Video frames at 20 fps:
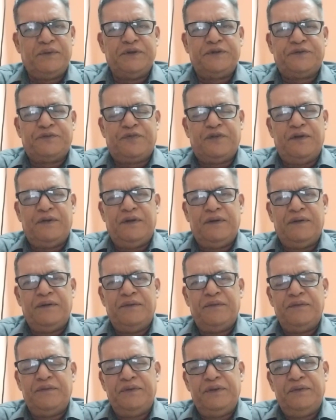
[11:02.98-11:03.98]
goodful,
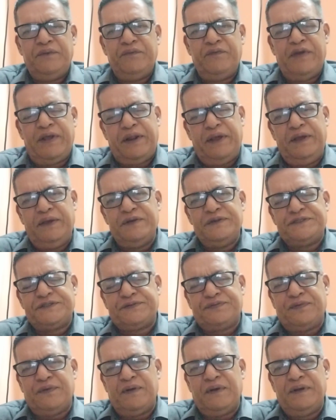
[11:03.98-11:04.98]
very
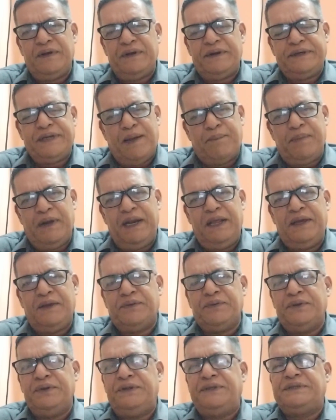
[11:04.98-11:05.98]
useful, doubly
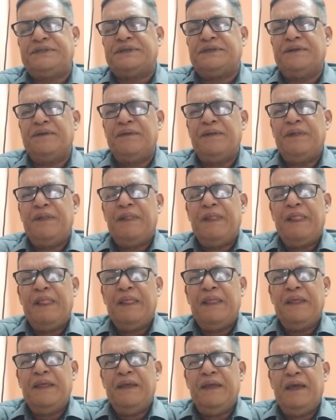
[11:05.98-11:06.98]
good.
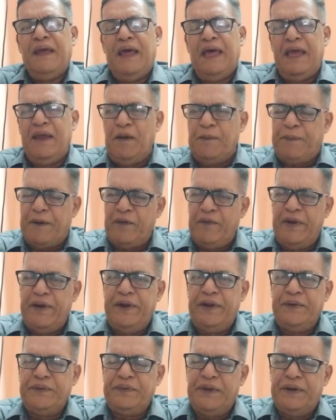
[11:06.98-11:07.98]
I will
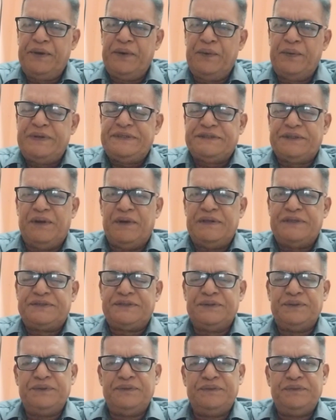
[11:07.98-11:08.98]
provide you the notes
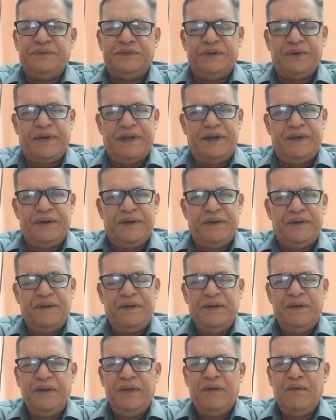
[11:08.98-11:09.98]
also. You
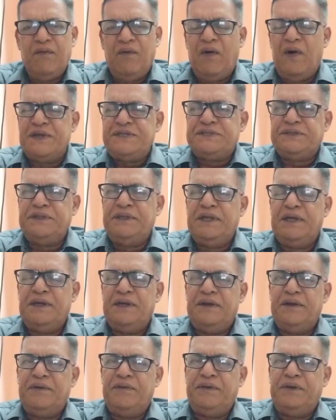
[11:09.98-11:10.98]
can watch
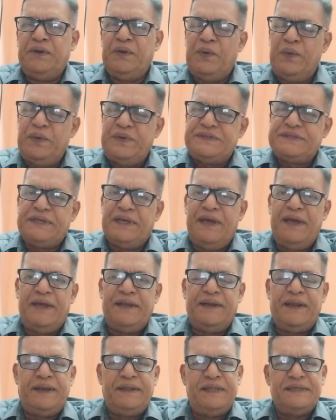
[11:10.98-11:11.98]
the notes
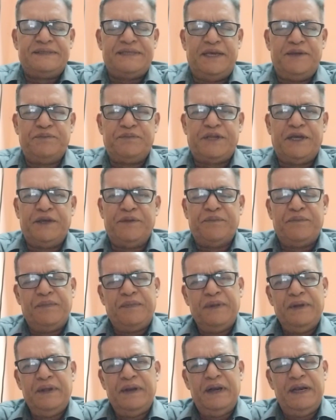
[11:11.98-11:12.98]
and at the same
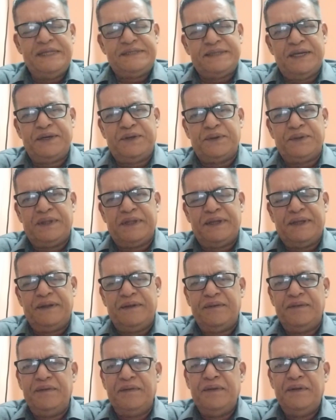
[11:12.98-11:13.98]
time listen to
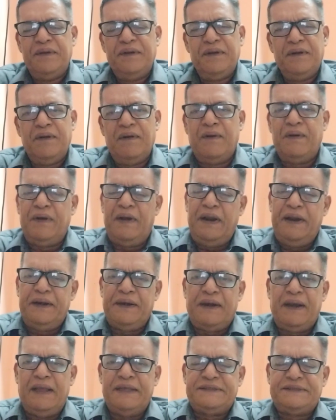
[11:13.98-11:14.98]
the
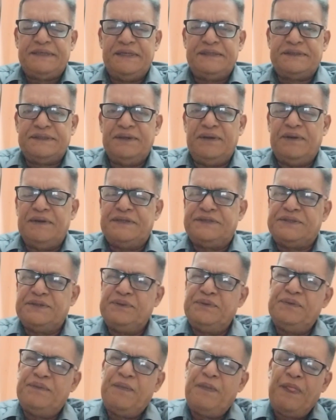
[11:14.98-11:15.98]
online classes
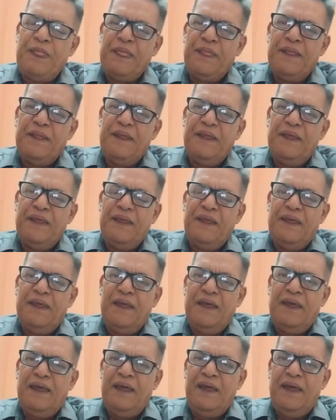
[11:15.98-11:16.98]
also.
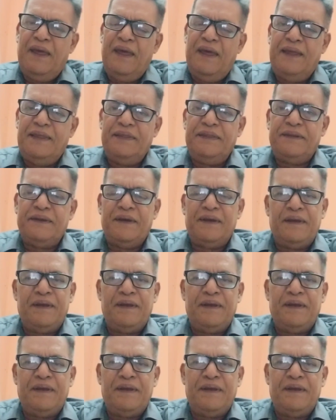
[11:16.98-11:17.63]
And